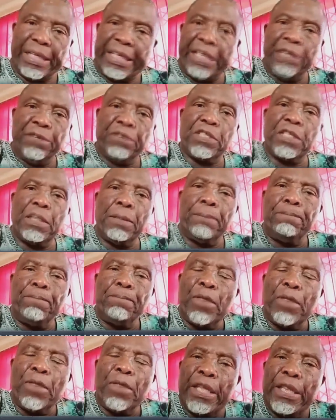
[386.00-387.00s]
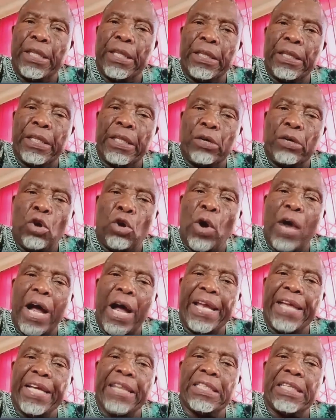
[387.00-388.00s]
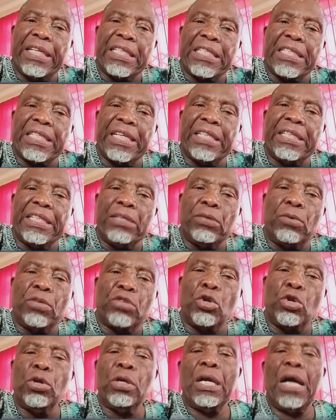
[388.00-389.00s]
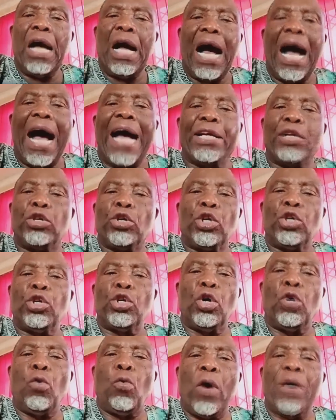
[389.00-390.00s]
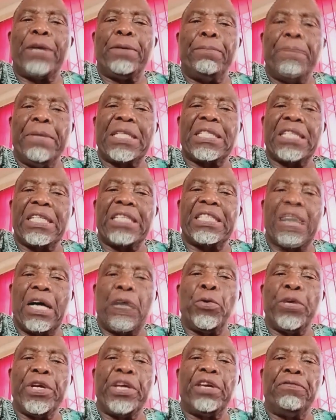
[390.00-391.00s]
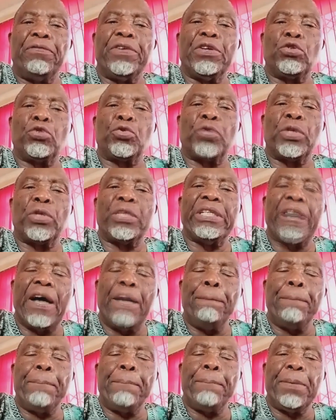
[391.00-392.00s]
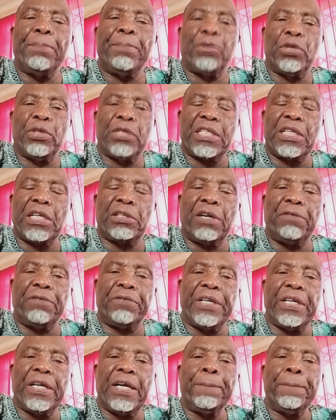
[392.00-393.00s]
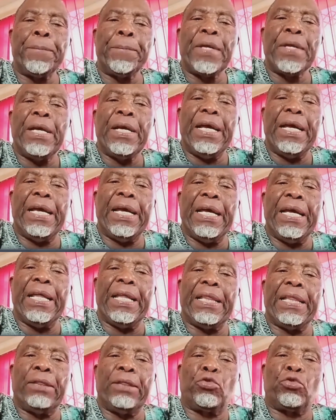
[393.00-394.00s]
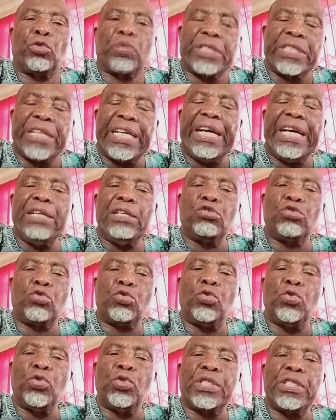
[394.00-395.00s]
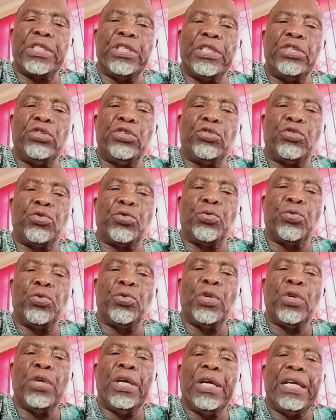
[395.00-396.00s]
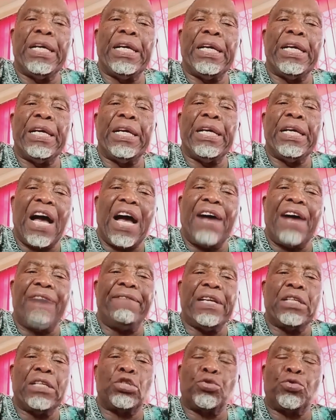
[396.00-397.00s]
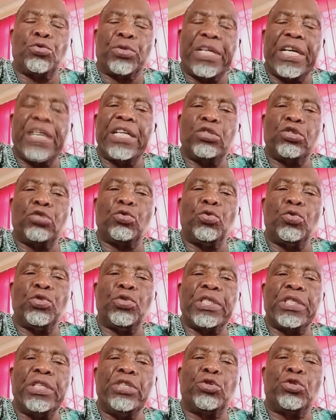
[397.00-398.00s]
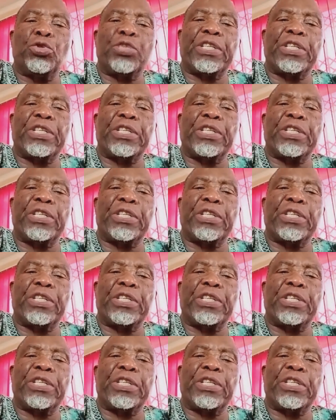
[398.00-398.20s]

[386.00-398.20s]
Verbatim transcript: gives them; they go ahead, they sell the liquor. So I don't know what message are we giving to the young people in South Africa uh, to turn mm. schools into uh, taverns, to turn schools into